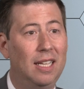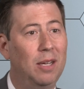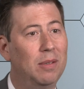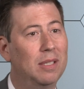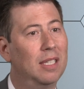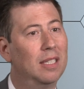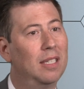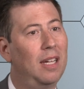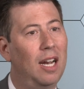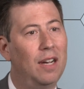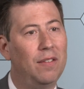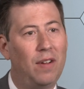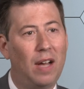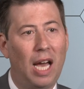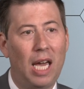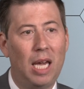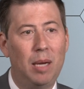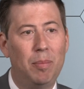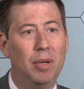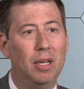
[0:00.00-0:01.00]
There was a lot of
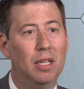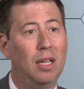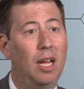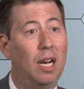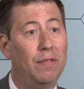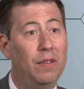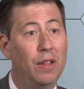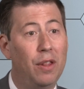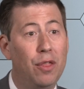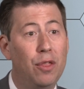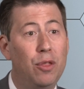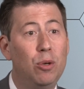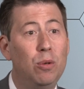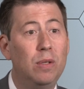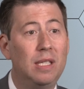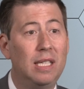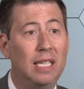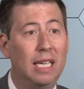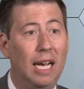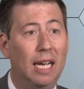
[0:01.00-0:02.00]
hype and a lot of
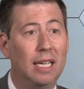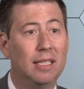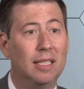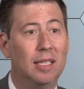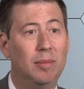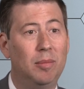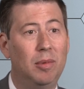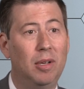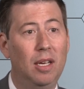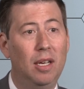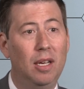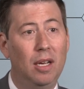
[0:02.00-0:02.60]
enthusiasm